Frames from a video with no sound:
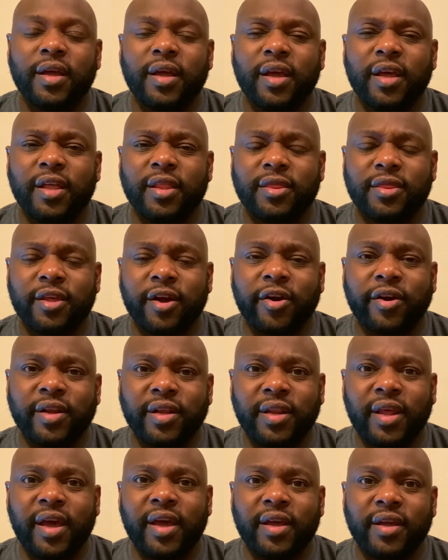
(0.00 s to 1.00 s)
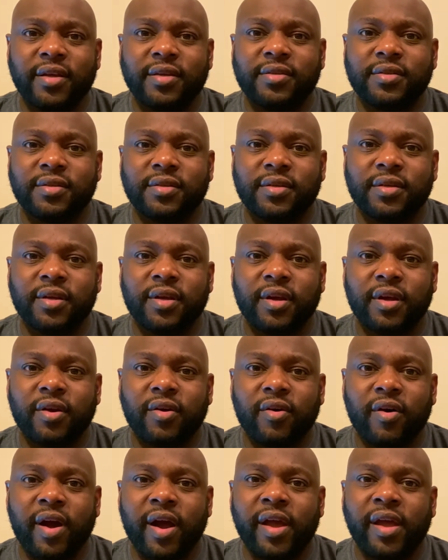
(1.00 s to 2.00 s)
in thirty days,
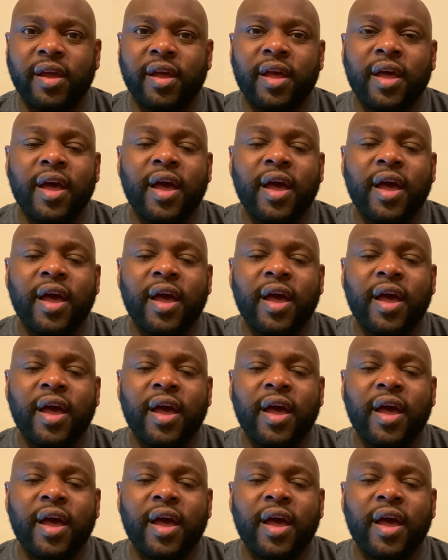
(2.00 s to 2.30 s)
right?